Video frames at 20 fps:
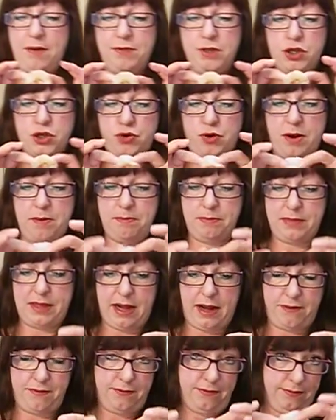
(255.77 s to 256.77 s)
I have the shrimp
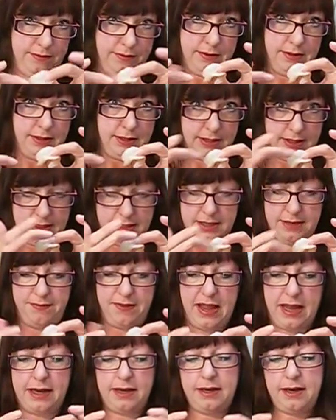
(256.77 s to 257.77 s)
that I've
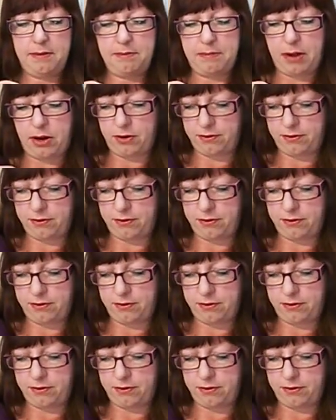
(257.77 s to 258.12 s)
deveined and